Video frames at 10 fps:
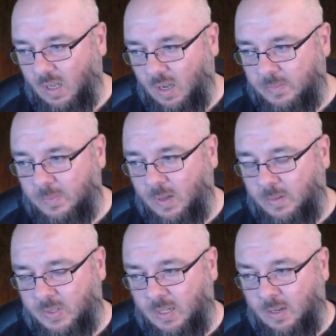I've
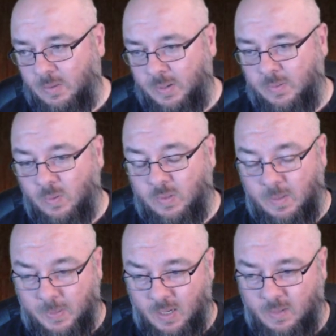I've seen I've been involved in a
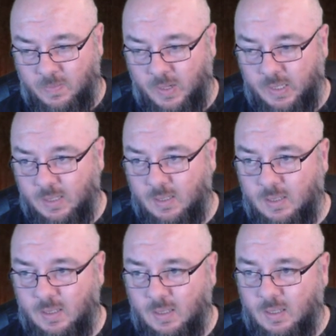bar fight,
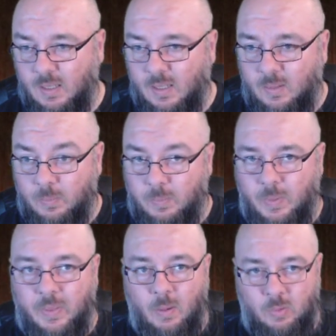
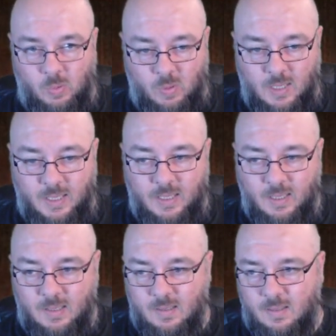but that was all
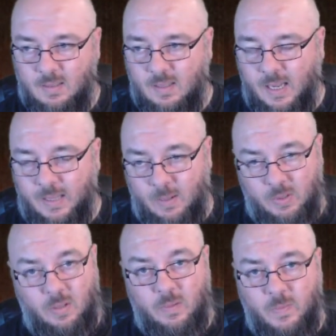cleared and that was
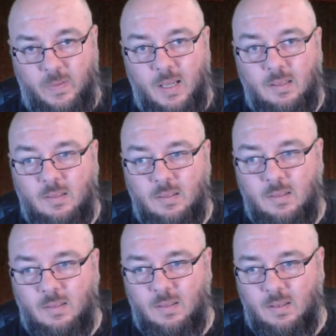a lot of fun.
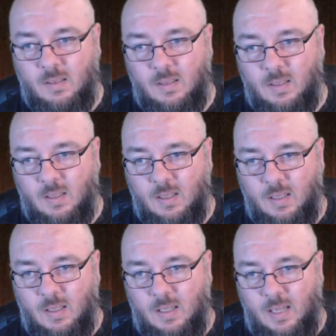
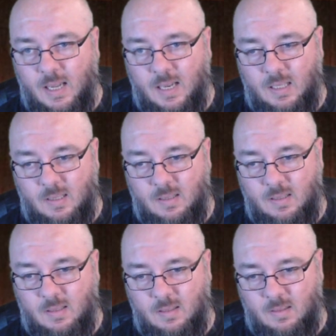And
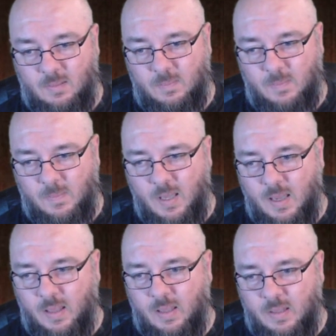yeah,
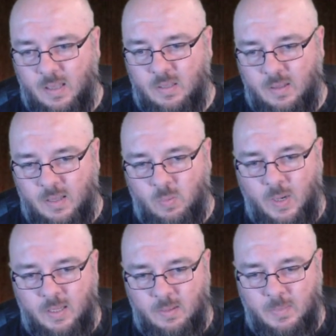there's there's
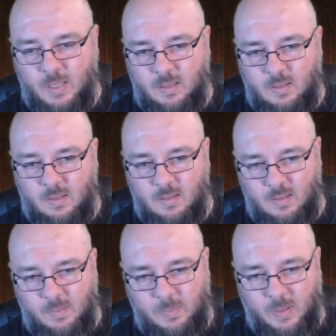ways and means,
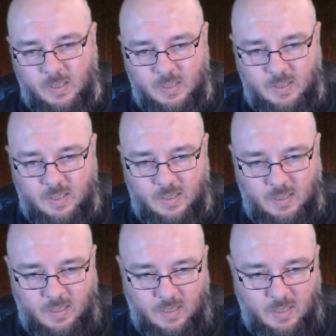but I just think